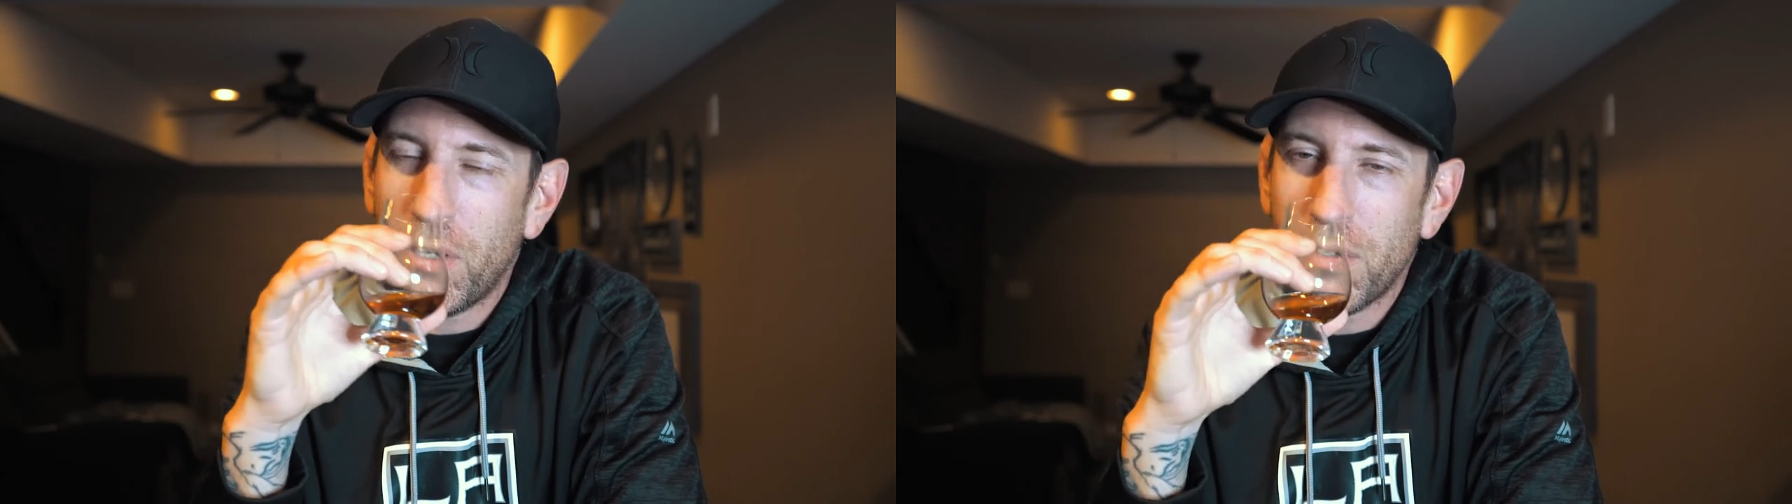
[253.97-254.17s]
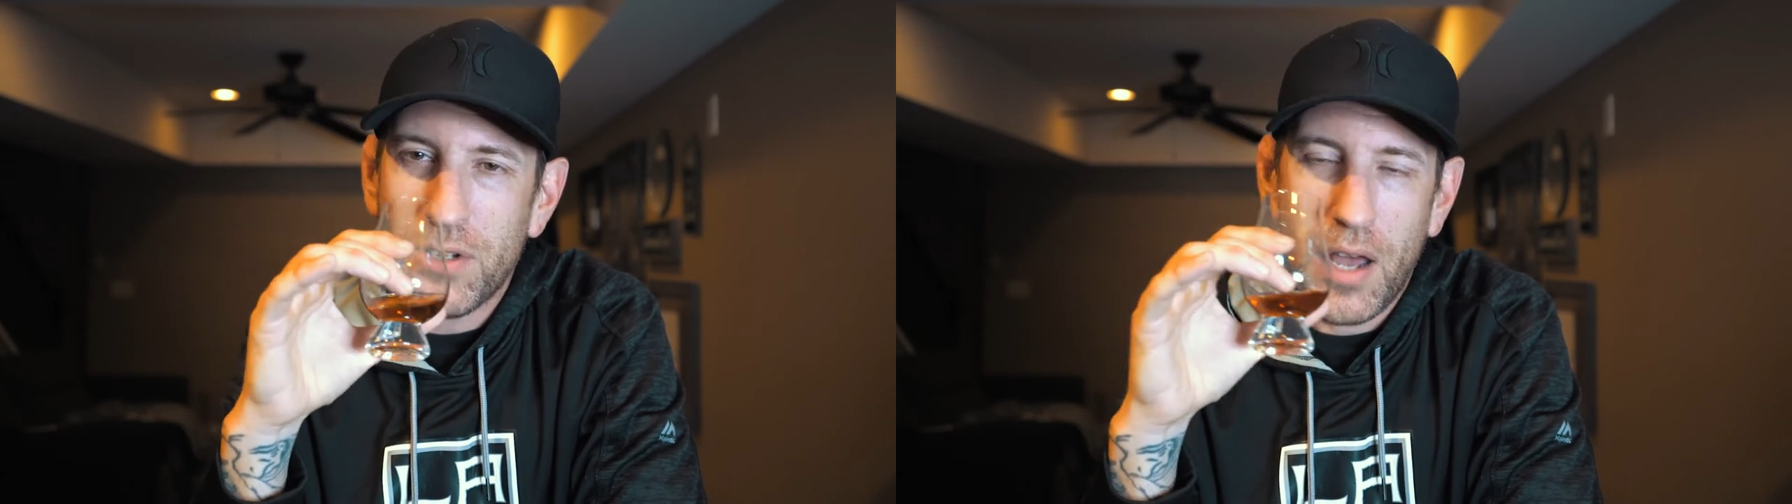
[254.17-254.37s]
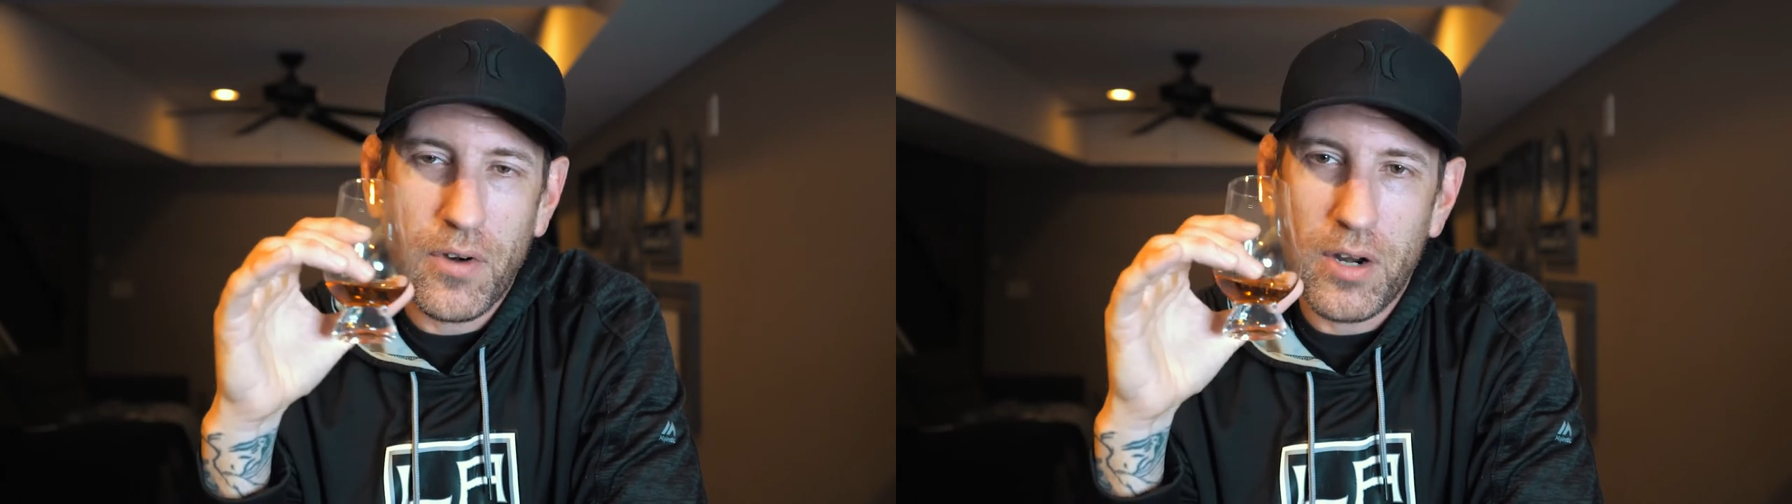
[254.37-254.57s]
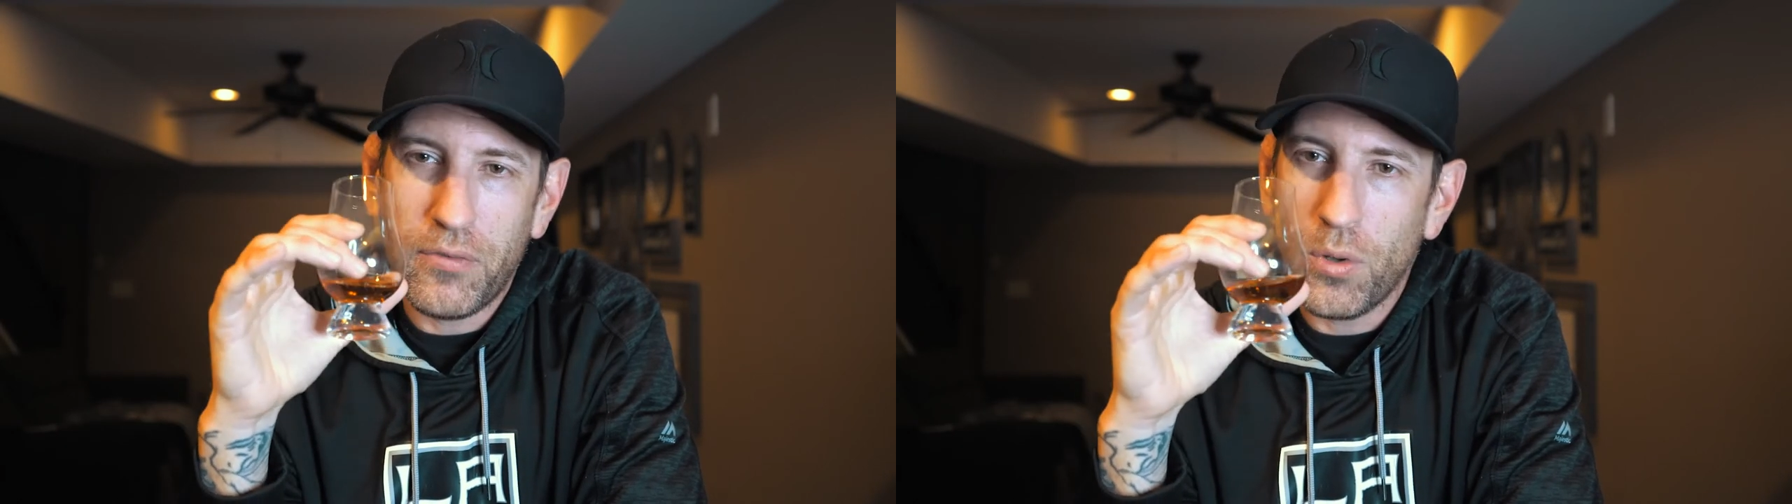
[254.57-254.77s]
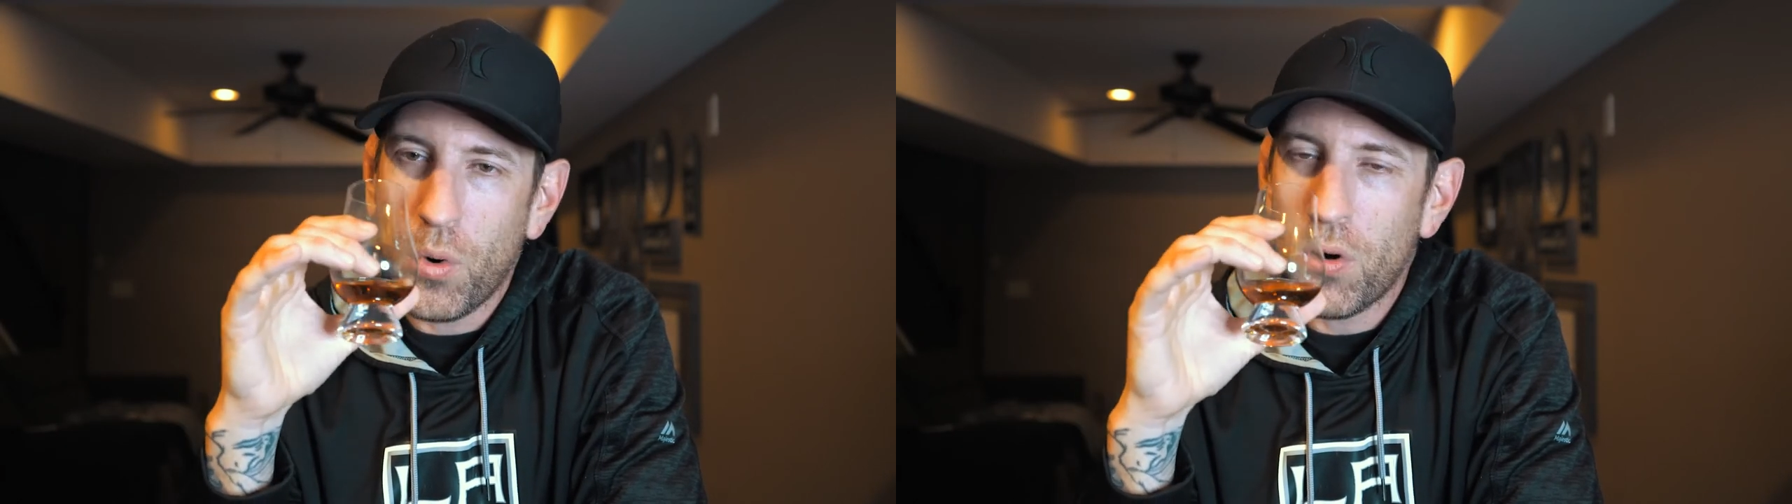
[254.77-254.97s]
it's not very
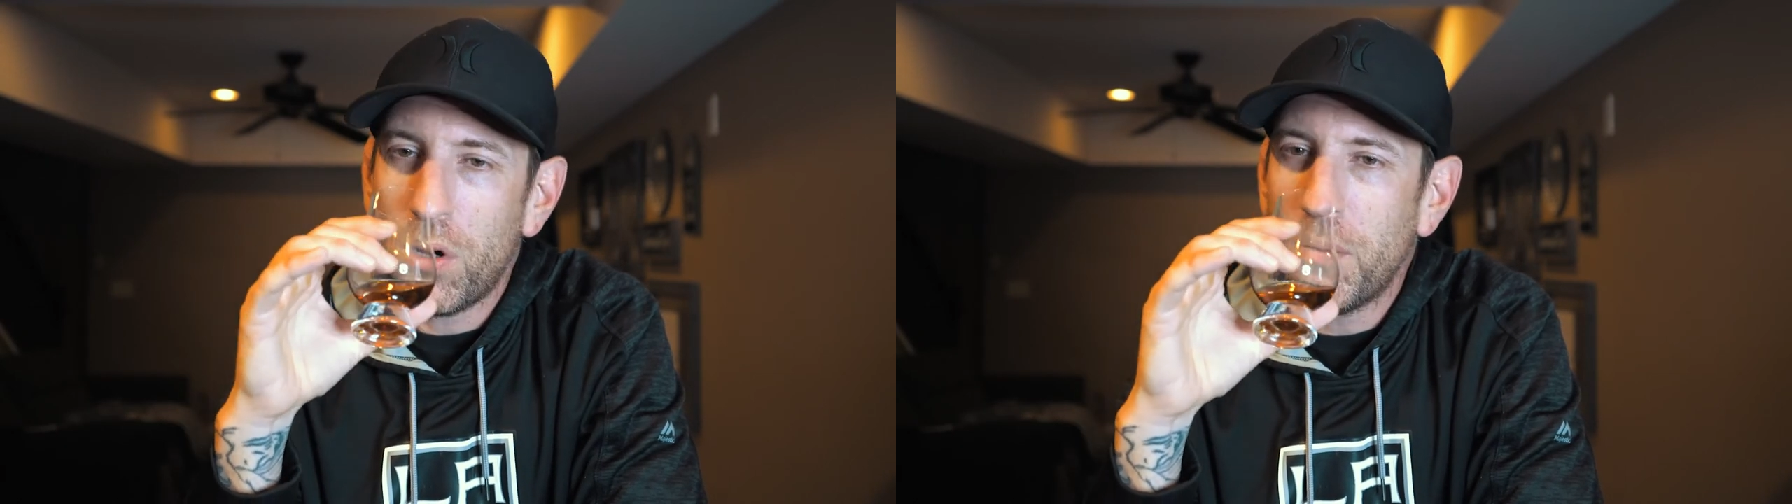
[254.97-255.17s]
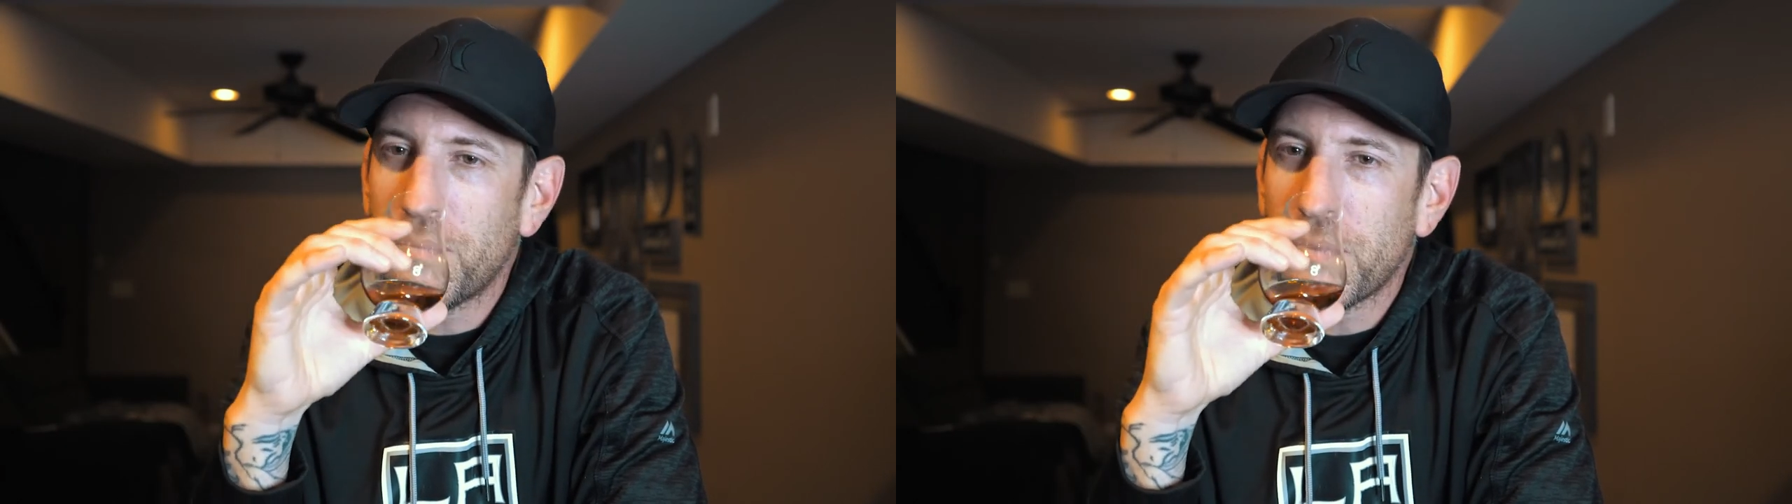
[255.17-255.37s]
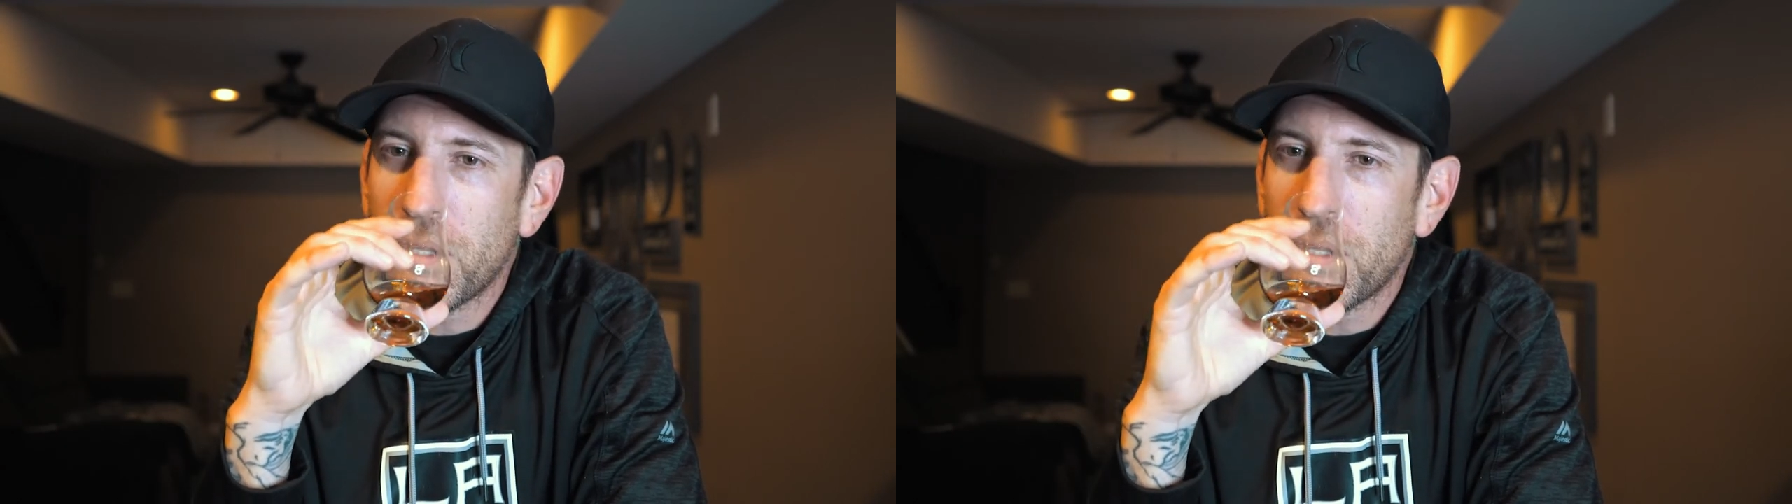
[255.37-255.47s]
floral.